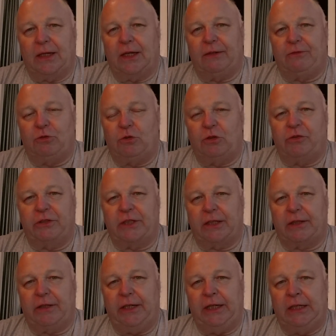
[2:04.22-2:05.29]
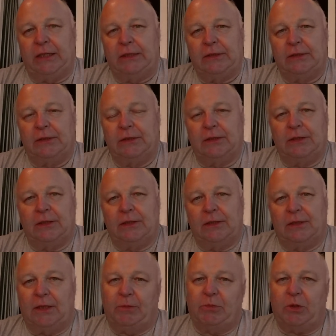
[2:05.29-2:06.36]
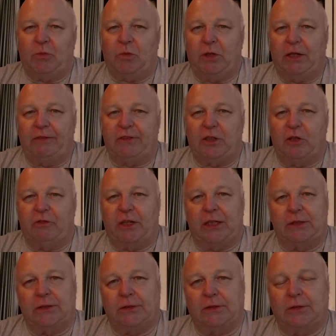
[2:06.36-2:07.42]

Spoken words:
I had four, Chris had three, and we got one left over.